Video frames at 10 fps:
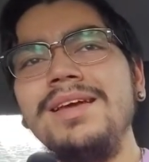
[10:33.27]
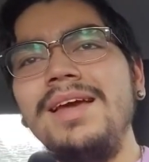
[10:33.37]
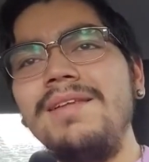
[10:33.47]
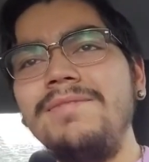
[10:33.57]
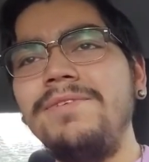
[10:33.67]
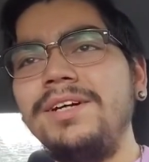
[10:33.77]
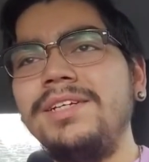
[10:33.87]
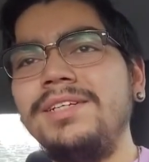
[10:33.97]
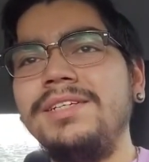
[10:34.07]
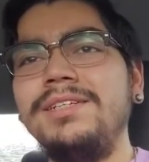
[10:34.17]
and
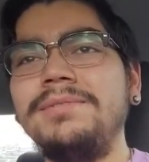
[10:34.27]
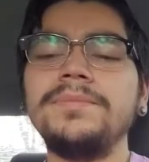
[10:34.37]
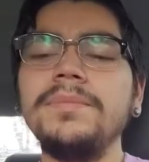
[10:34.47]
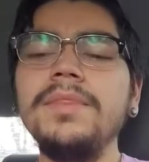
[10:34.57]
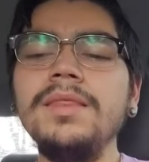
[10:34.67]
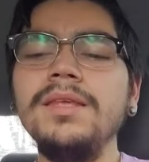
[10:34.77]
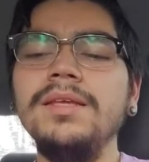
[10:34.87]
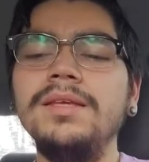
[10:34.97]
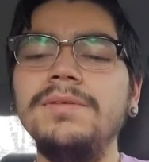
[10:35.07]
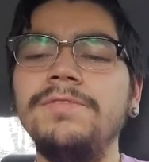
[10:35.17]
fucking
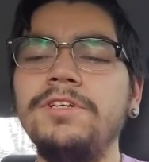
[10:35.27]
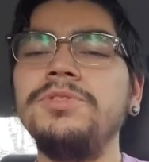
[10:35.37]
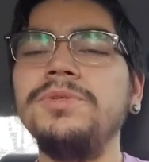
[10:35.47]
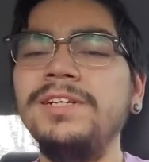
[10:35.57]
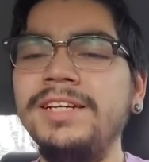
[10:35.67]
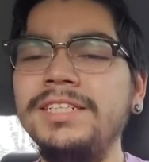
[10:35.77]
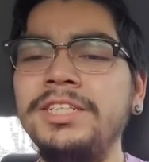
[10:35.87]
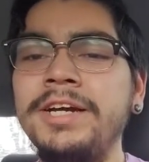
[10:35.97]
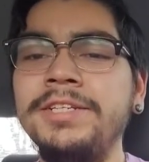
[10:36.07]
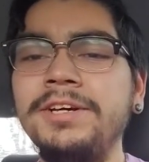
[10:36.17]
virtually get
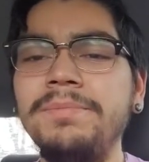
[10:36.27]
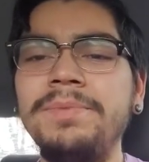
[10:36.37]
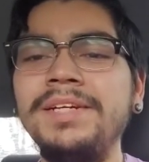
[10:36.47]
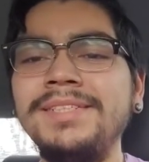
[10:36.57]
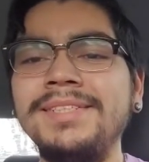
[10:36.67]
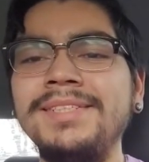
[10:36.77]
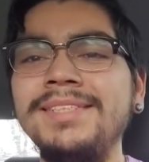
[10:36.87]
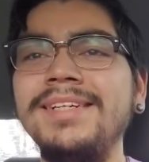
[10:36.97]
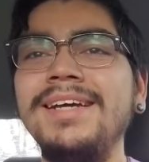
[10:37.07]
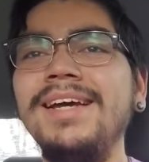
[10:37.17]
checked up
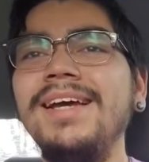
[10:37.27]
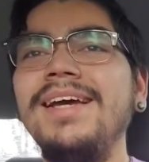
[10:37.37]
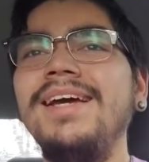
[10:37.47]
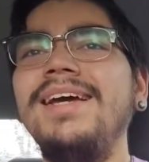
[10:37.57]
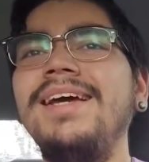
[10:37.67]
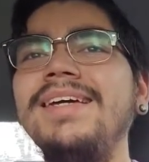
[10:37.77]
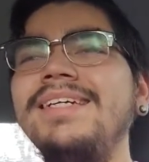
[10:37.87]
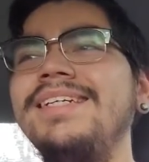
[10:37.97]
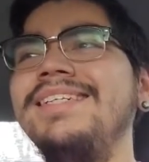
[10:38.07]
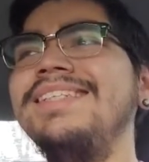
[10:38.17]
basically
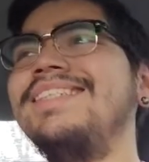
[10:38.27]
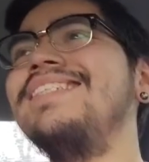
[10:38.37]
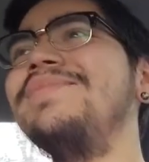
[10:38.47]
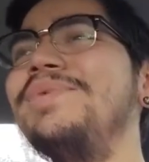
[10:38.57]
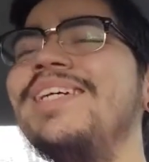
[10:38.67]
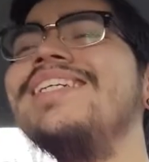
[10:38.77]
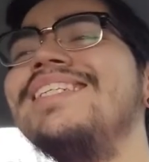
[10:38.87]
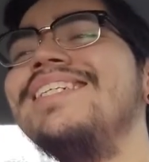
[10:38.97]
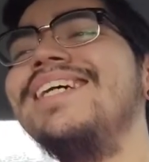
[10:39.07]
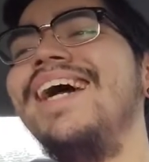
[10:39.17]
this
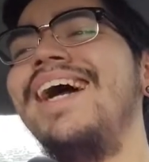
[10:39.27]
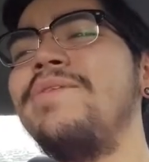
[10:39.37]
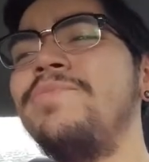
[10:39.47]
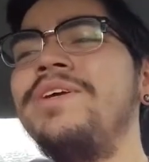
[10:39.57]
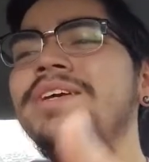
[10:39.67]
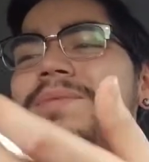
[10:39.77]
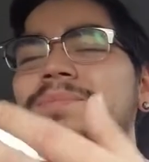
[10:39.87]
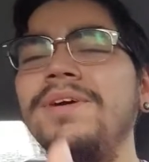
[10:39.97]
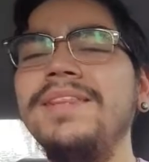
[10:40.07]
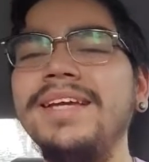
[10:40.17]
bitch had me
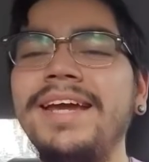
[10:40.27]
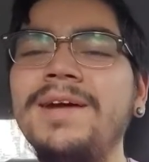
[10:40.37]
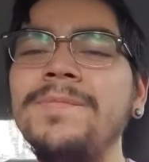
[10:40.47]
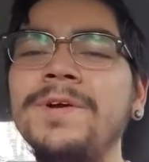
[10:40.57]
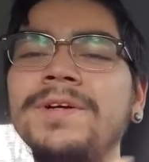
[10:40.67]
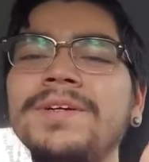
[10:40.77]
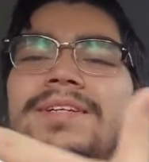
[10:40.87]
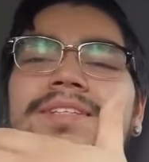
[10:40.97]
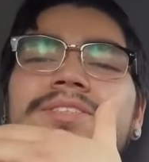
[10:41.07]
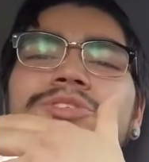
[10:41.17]
put the camera
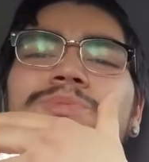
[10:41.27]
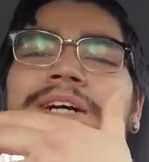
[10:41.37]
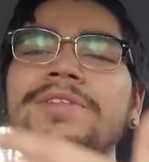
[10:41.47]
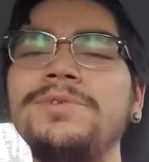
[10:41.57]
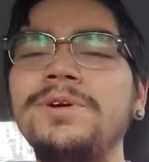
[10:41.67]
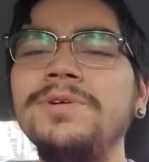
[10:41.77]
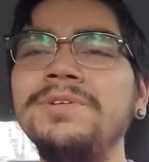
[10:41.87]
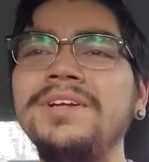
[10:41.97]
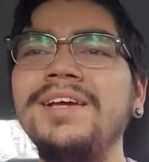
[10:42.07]
to my throat